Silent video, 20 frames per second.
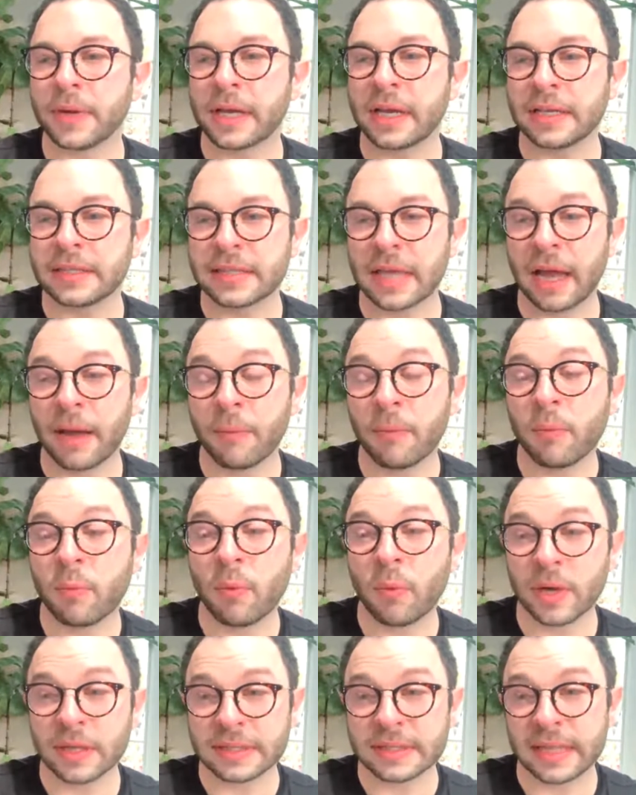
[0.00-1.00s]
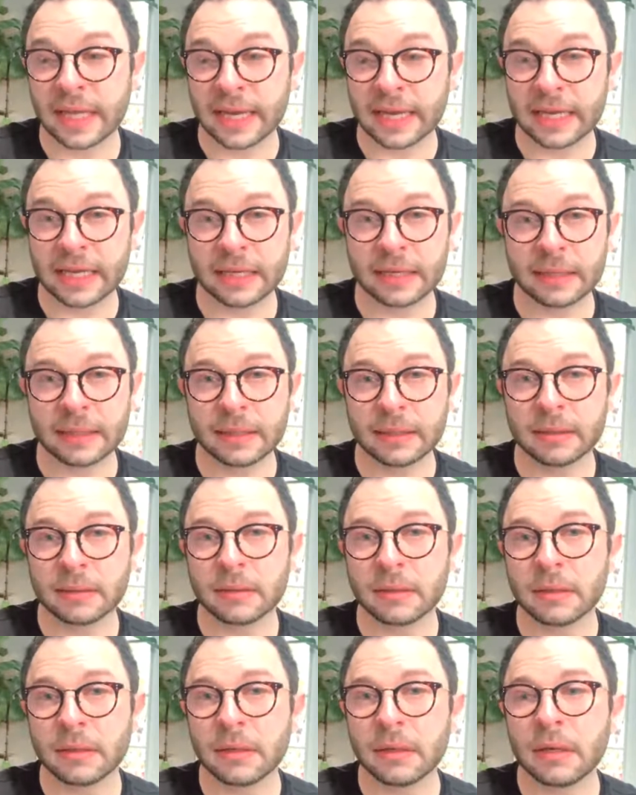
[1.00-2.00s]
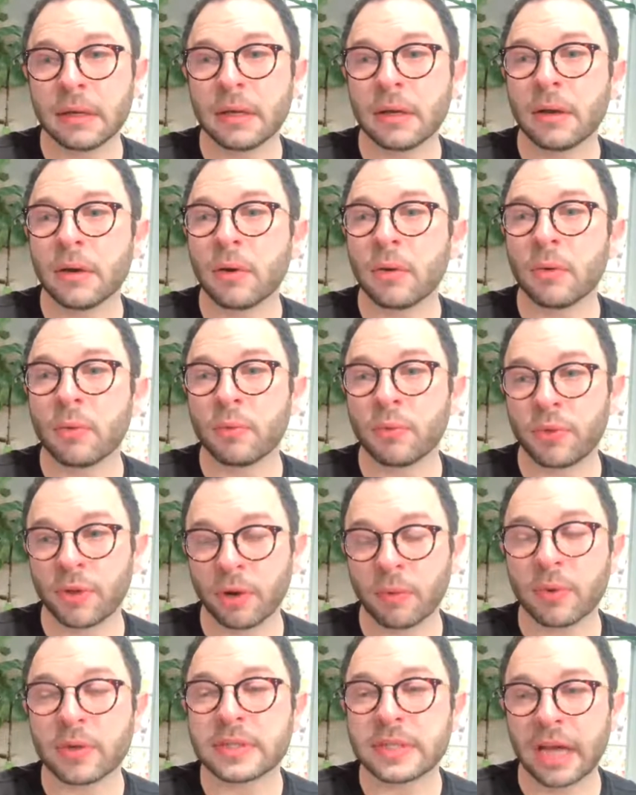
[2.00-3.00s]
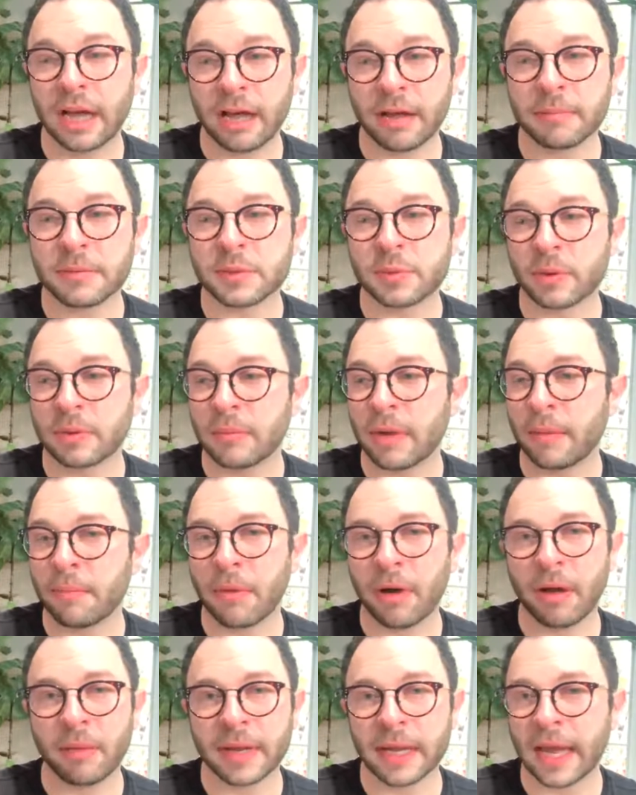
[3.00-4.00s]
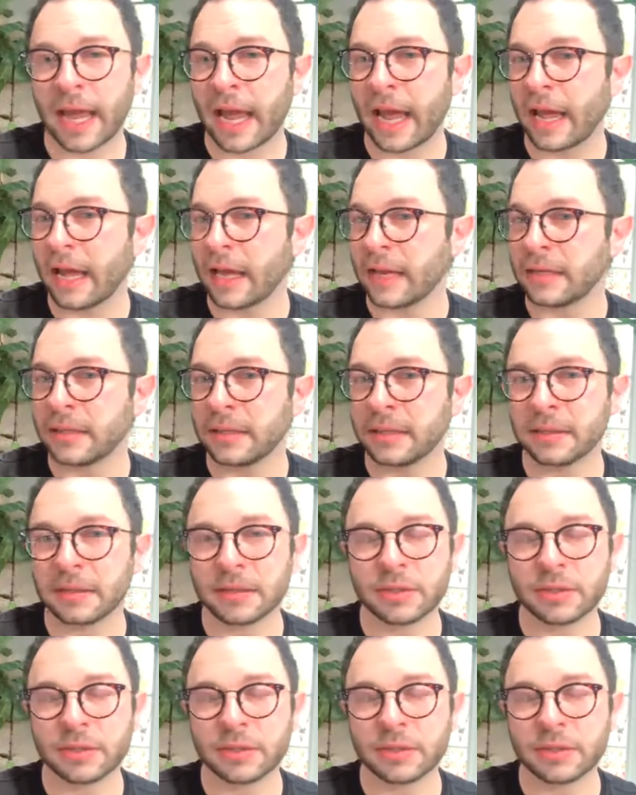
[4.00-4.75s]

Because I was that kid. There were times when my mommy had